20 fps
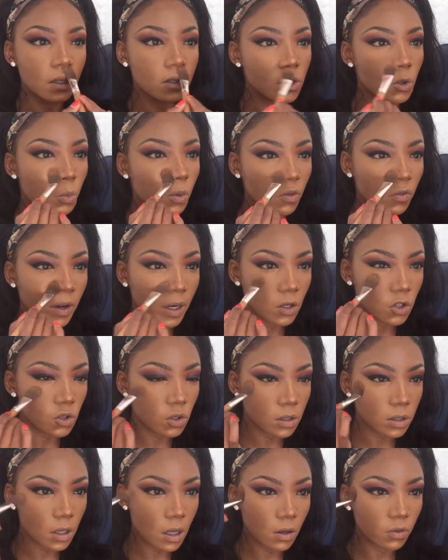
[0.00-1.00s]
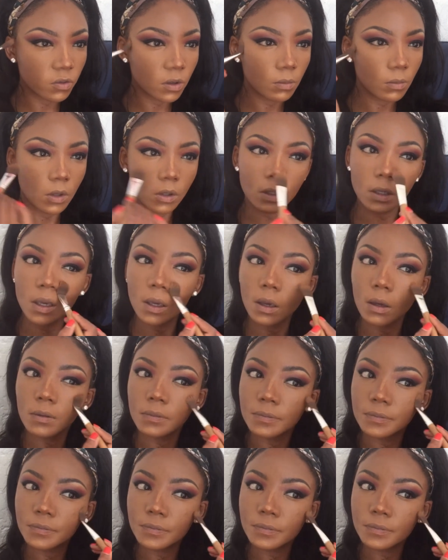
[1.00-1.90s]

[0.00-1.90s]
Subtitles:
to prevent yourself from looking